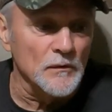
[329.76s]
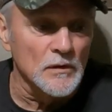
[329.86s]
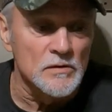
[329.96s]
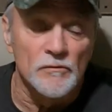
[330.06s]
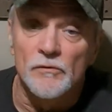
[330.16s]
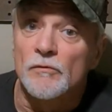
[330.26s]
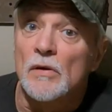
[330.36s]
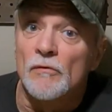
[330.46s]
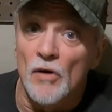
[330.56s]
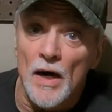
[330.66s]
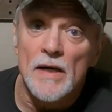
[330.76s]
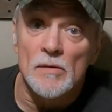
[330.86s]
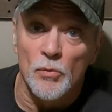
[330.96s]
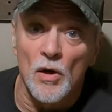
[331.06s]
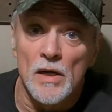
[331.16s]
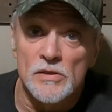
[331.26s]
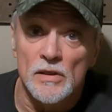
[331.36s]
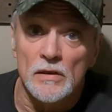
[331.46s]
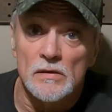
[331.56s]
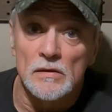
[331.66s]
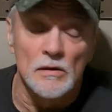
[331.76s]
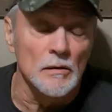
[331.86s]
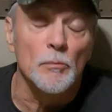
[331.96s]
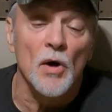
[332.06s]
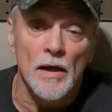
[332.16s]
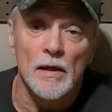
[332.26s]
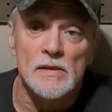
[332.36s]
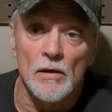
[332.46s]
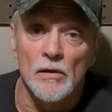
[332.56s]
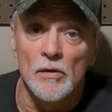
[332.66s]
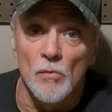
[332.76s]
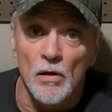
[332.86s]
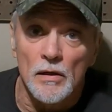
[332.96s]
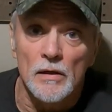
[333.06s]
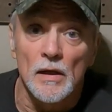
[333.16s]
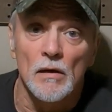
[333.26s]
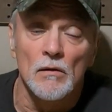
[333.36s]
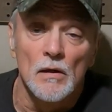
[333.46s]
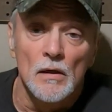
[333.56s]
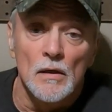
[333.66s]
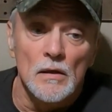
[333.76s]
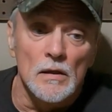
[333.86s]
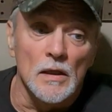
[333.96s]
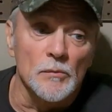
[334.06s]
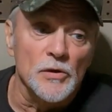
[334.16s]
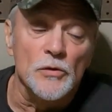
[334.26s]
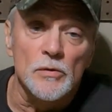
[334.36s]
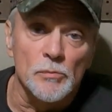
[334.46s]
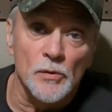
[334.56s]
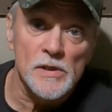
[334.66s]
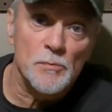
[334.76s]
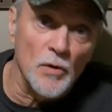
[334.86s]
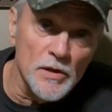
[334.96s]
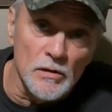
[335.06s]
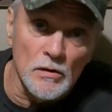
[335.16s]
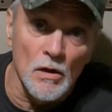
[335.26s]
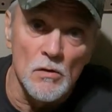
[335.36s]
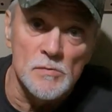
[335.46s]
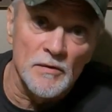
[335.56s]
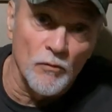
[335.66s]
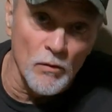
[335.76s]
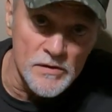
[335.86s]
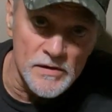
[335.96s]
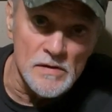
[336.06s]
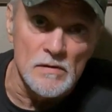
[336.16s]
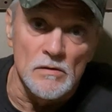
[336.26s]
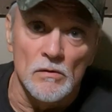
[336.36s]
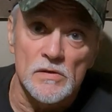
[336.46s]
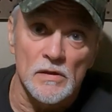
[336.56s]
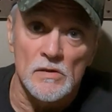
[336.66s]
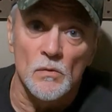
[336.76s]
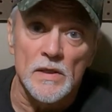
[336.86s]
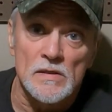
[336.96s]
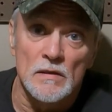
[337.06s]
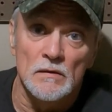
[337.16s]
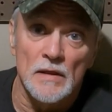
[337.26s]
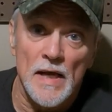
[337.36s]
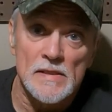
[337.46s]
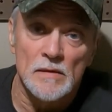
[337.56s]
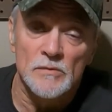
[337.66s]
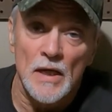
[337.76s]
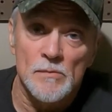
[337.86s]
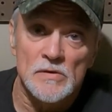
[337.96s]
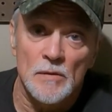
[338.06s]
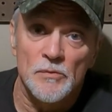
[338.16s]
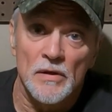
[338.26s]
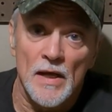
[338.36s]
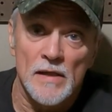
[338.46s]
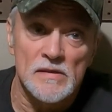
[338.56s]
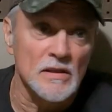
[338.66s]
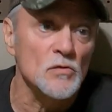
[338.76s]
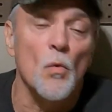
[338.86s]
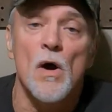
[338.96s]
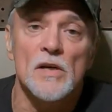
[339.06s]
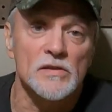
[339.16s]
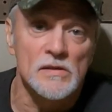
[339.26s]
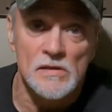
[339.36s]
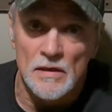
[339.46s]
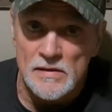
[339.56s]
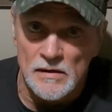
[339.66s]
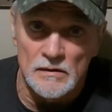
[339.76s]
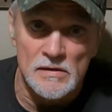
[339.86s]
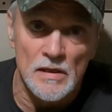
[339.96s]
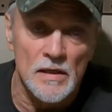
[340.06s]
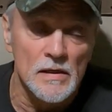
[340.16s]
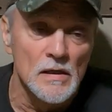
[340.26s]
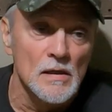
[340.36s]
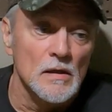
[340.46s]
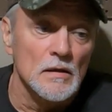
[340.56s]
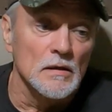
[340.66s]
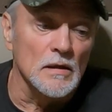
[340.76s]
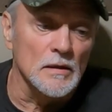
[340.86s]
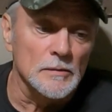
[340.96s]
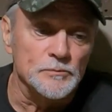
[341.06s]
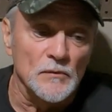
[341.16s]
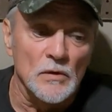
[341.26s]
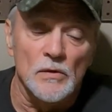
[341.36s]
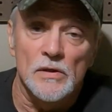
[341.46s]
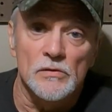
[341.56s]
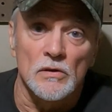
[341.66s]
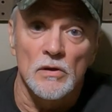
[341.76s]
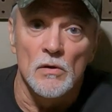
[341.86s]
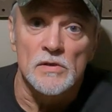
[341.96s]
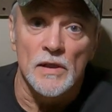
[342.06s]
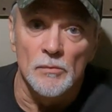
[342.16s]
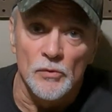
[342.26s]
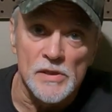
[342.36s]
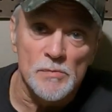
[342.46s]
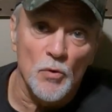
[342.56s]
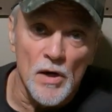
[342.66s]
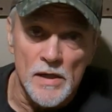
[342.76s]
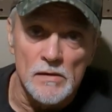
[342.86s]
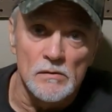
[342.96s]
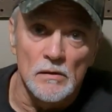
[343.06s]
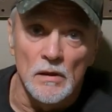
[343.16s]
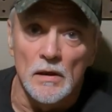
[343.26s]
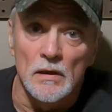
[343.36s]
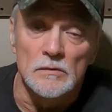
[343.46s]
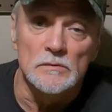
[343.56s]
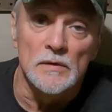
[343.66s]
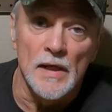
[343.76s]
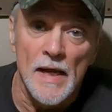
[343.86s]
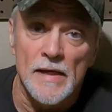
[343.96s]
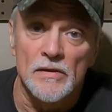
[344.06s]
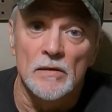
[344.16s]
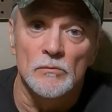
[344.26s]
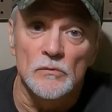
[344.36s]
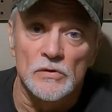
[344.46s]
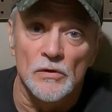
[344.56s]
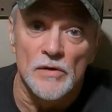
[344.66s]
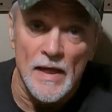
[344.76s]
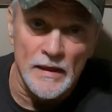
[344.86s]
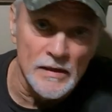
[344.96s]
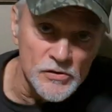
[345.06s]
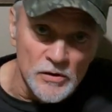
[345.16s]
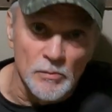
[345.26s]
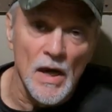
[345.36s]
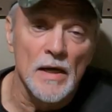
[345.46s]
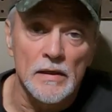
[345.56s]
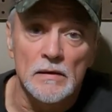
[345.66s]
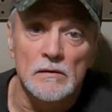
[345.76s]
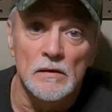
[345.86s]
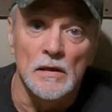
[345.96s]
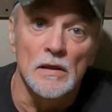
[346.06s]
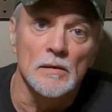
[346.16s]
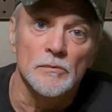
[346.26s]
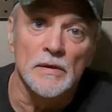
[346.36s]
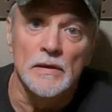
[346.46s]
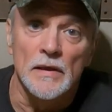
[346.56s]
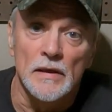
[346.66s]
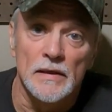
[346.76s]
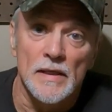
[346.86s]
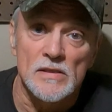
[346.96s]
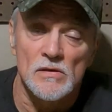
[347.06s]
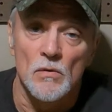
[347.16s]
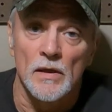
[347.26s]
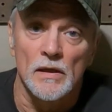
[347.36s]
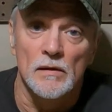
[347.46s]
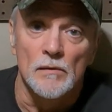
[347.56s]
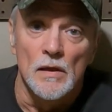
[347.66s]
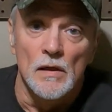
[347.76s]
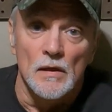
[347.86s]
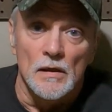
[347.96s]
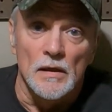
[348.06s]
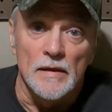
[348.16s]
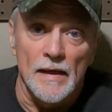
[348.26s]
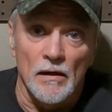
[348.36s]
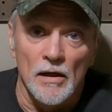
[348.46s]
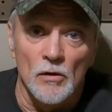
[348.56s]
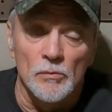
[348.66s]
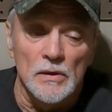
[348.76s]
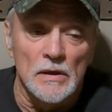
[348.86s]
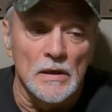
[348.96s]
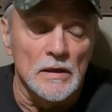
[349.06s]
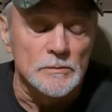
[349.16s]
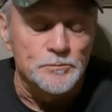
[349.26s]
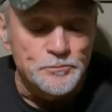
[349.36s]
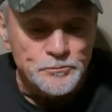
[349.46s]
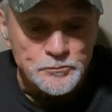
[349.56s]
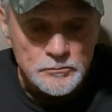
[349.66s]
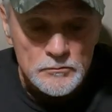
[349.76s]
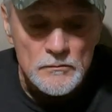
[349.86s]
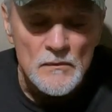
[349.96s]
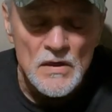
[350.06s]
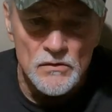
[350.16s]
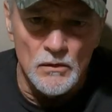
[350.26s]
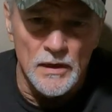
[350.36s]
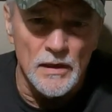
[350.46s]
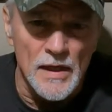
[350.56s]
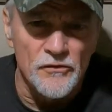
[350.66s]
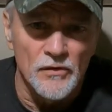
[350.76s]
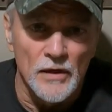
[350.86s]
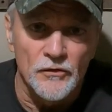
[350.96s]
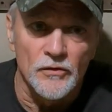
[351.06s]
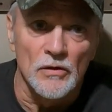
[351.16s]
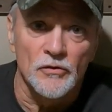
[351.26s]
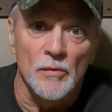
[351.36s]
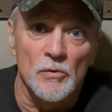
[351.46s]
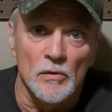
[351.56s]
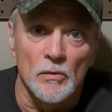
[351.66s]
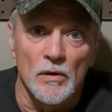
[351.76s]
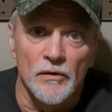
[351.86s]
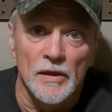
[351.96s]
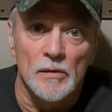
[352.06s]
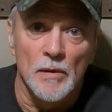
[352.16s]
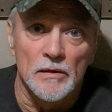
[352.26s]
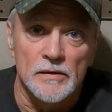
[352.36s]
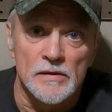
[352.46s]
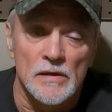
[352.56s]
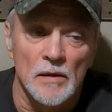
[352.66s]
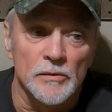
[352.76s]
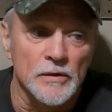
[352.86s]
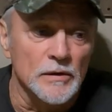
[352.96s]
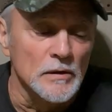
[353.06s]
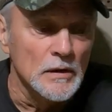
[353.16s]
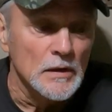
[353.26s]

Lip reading: There's a variety of products out on the market now that you can pre-spray your clothes before the season. 6 weeks they'll last, sometimes up to that. 6 washings, they'll say. You can get your clothes kind of pre-sprayed, hang them so they're not against your body, and let that soak in, and that'll help. So again, that's something you really want to think about this time of year.